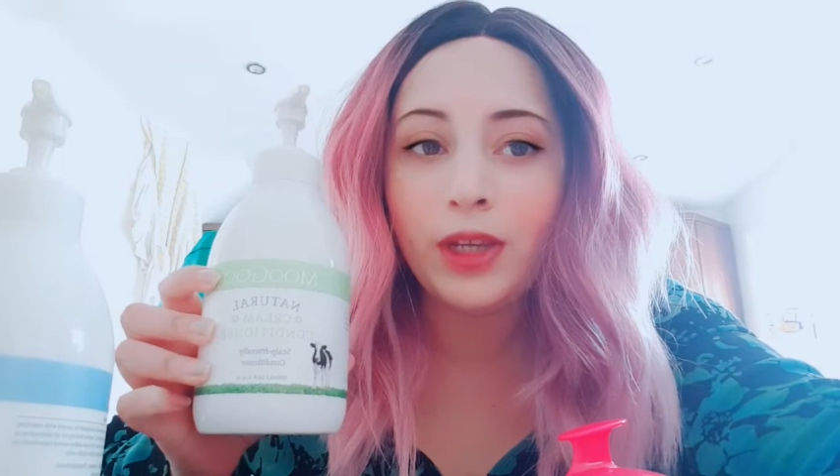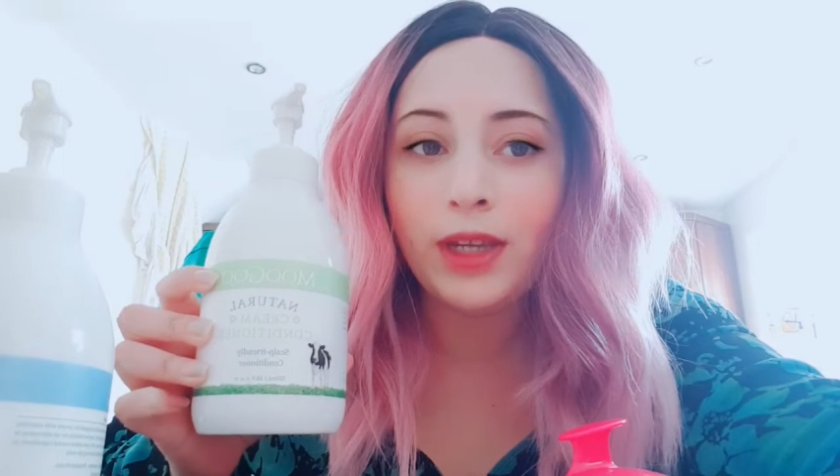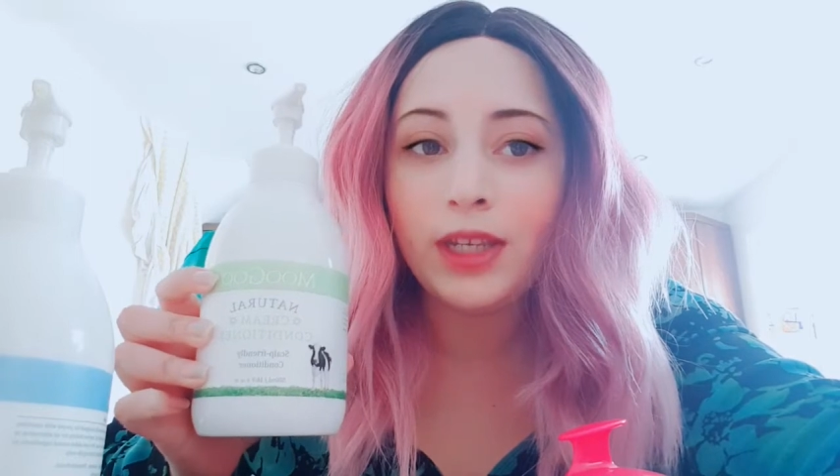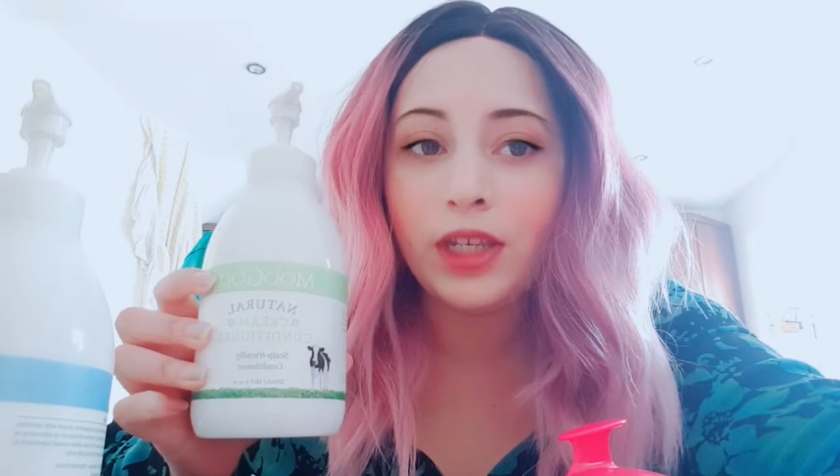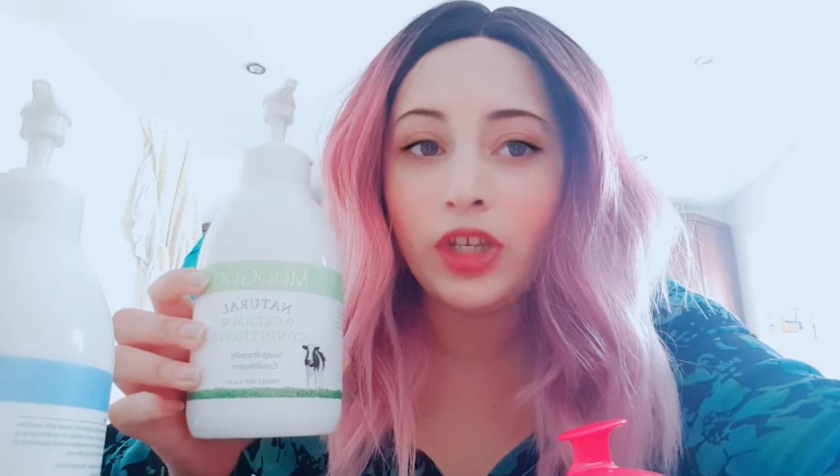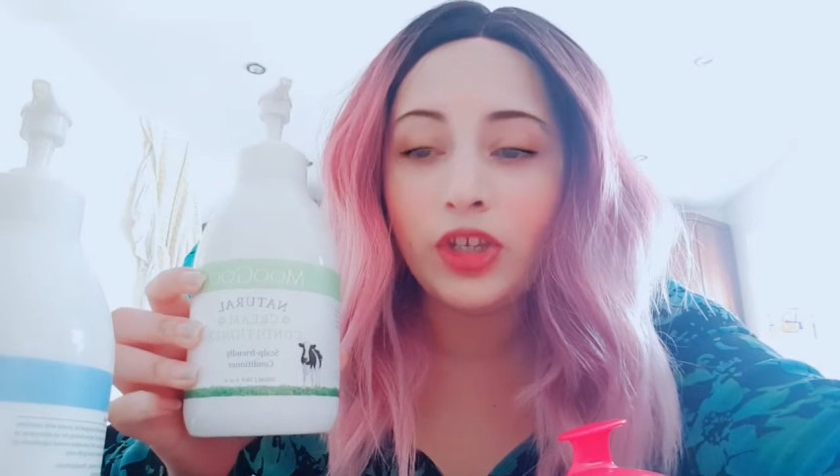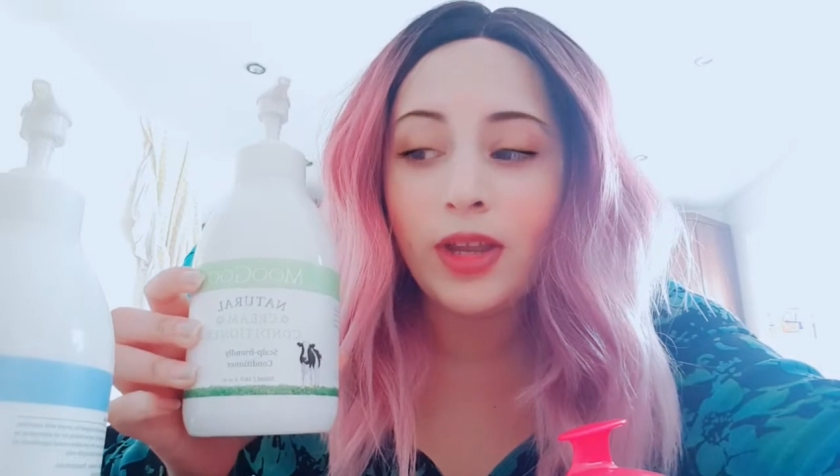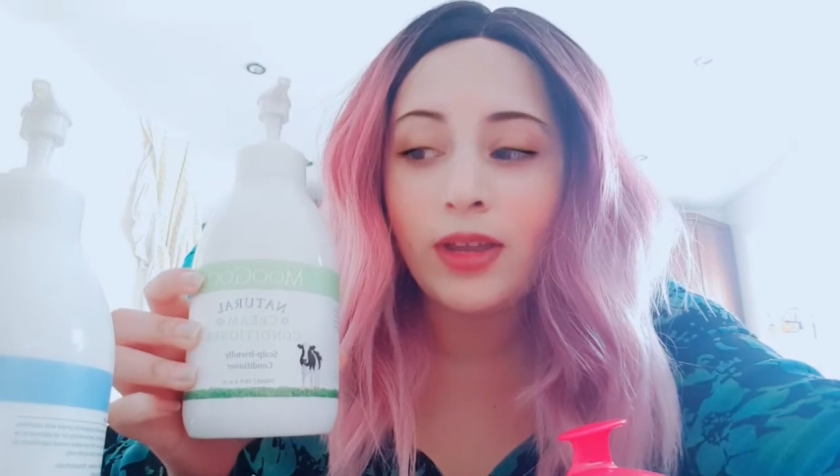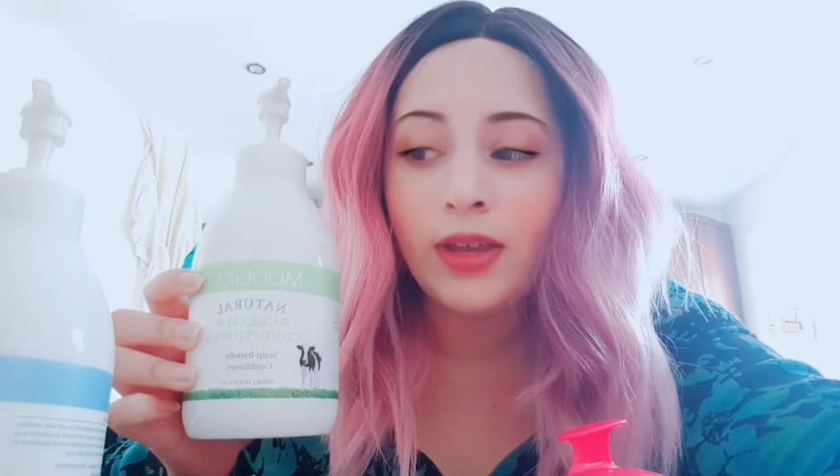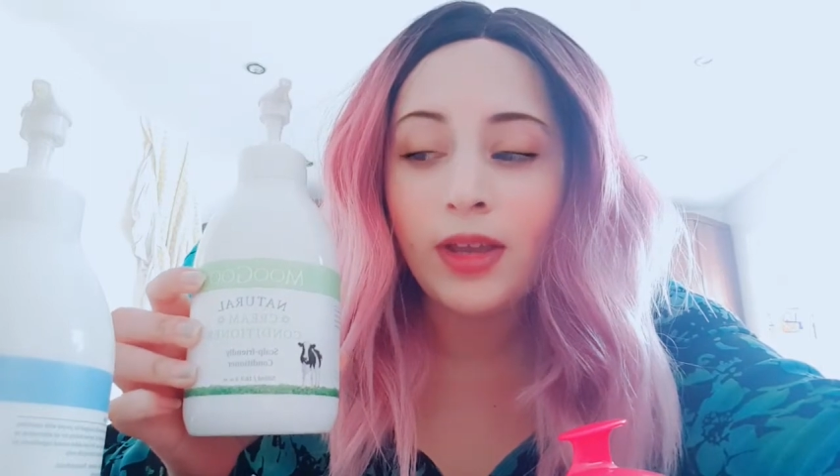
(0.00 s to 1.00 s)

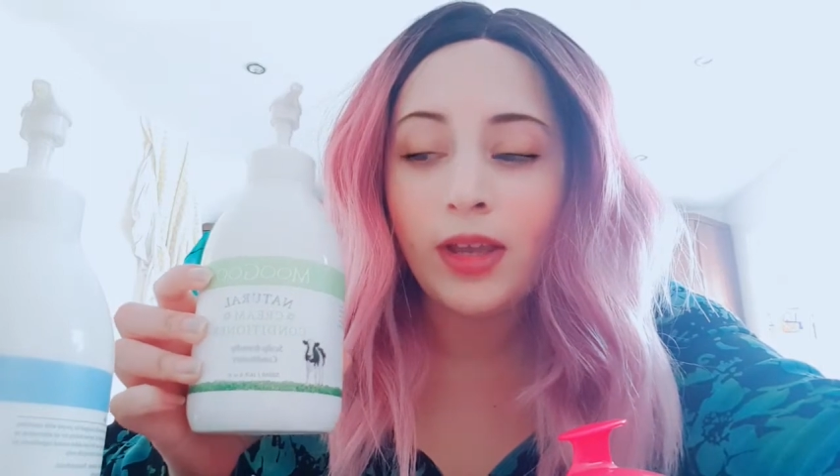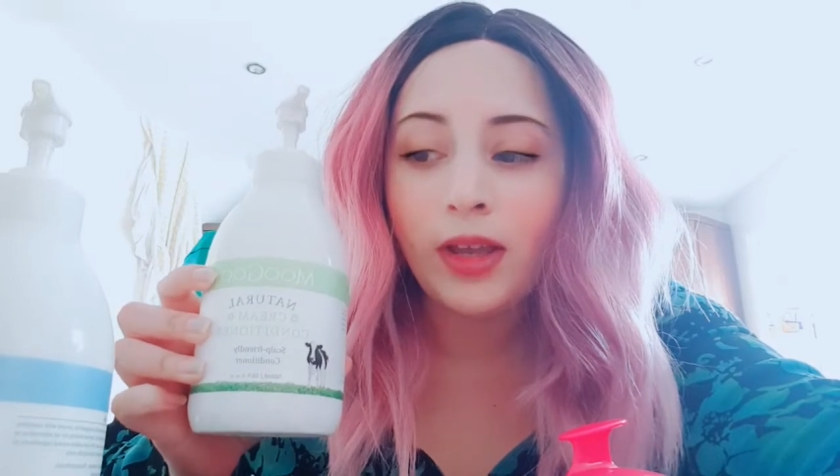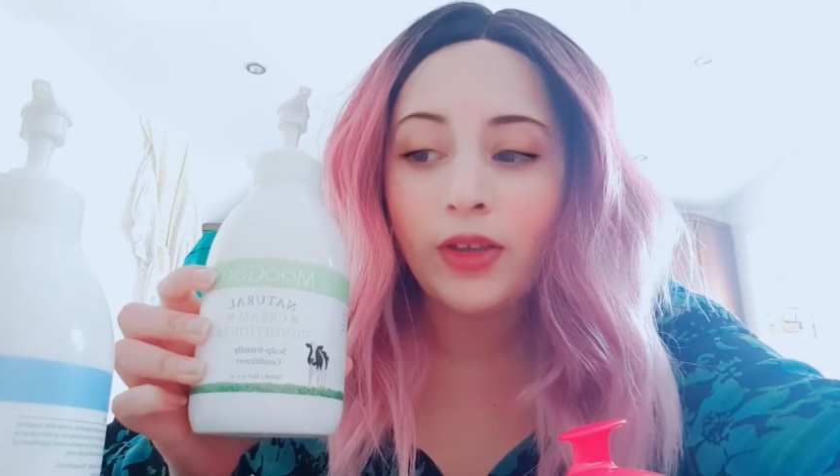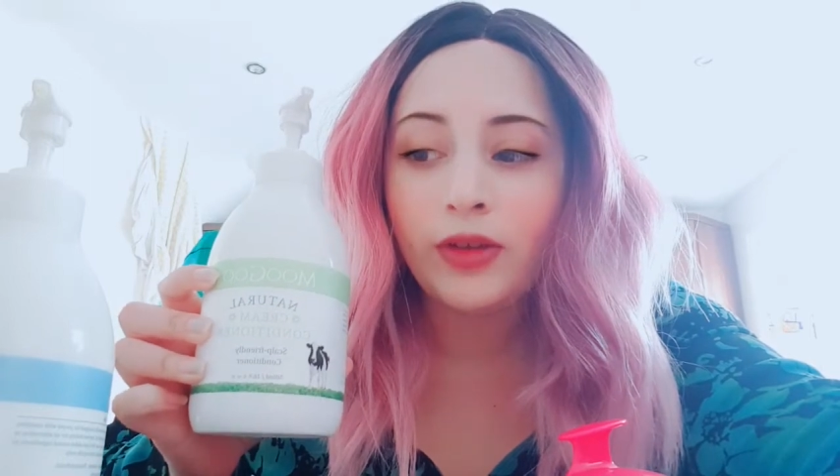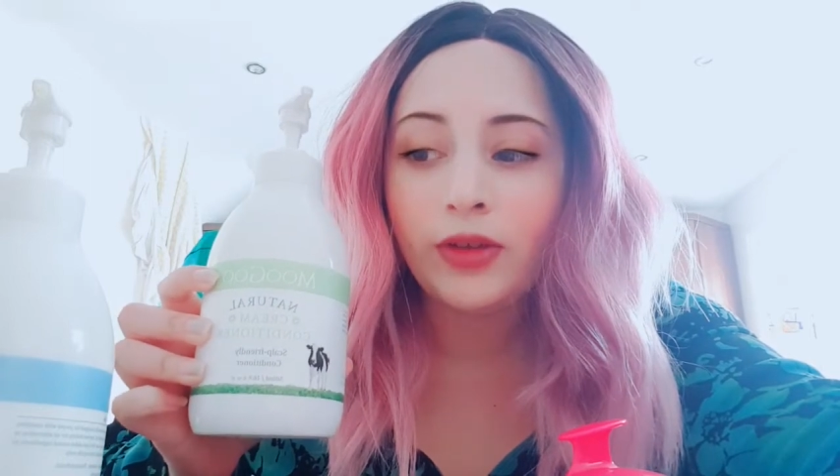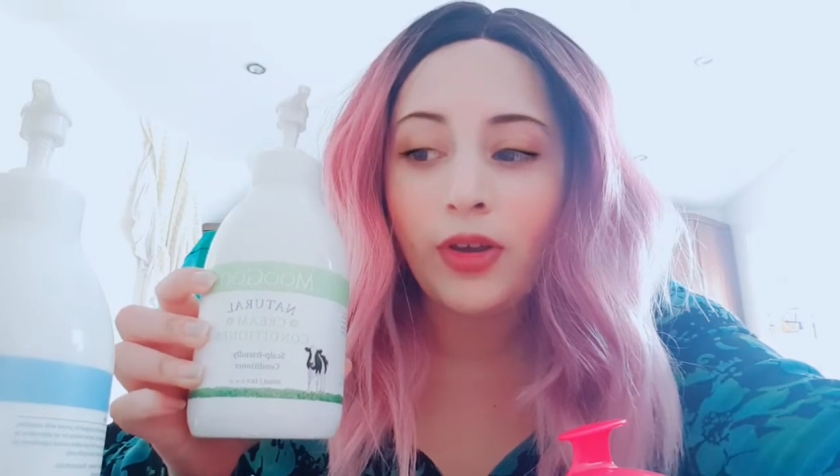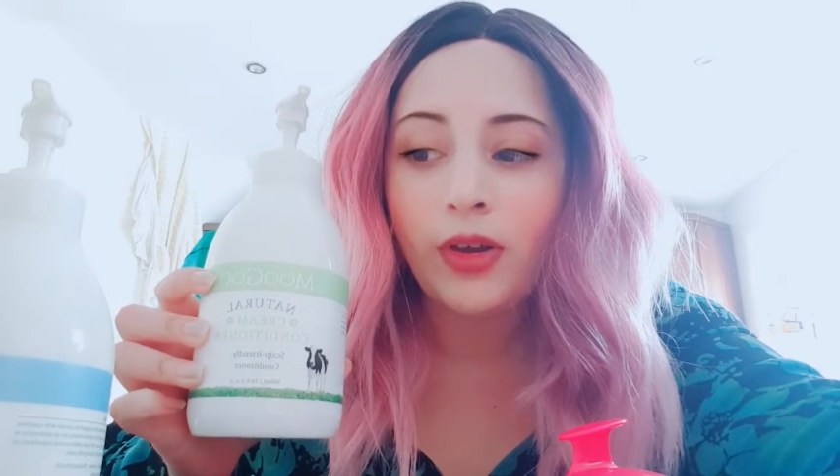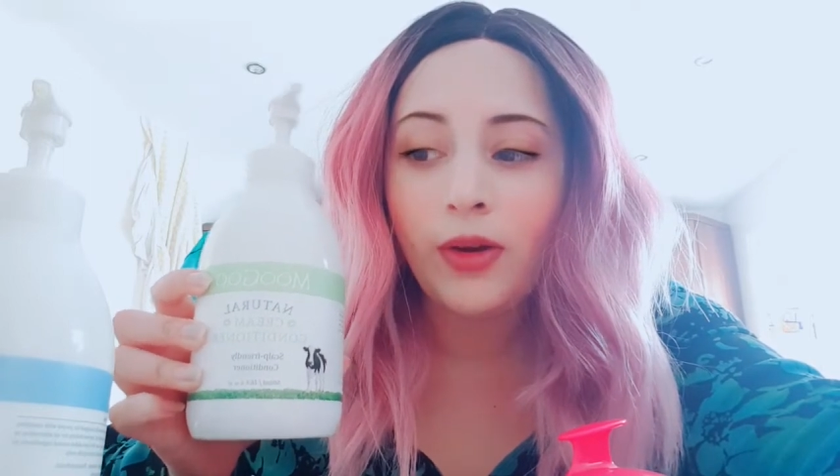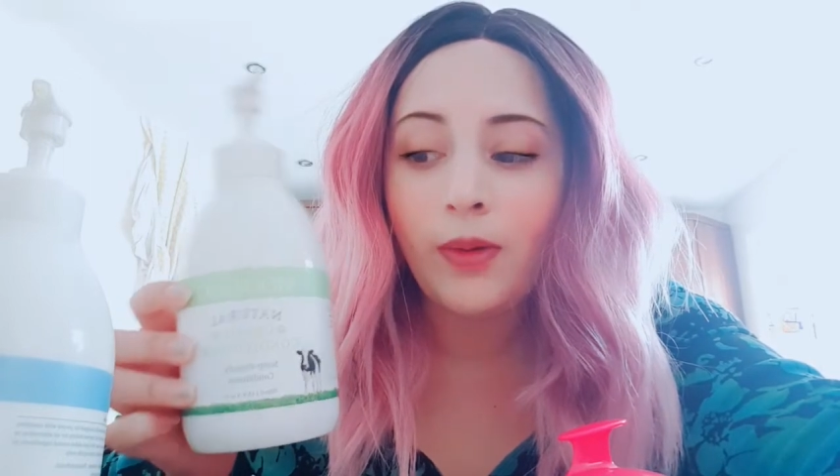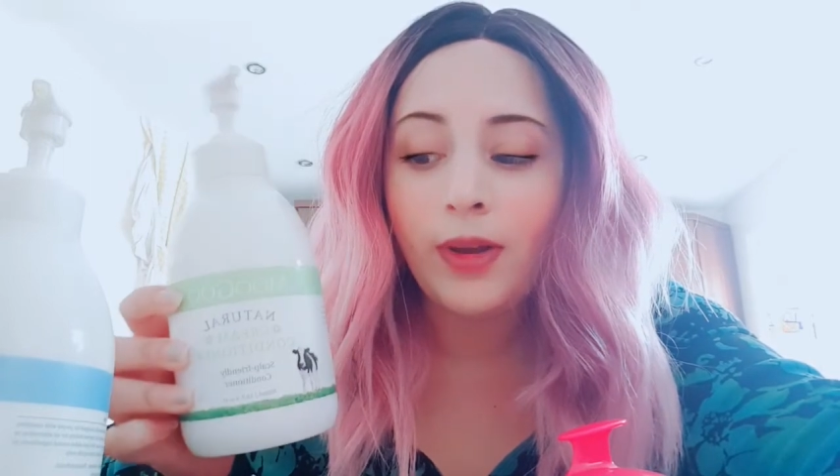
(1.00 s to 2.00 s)
conditioner.
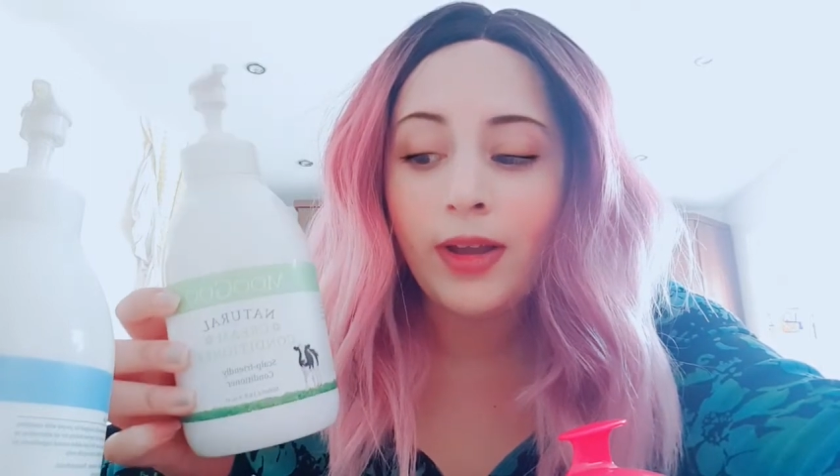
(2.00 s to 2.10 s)
So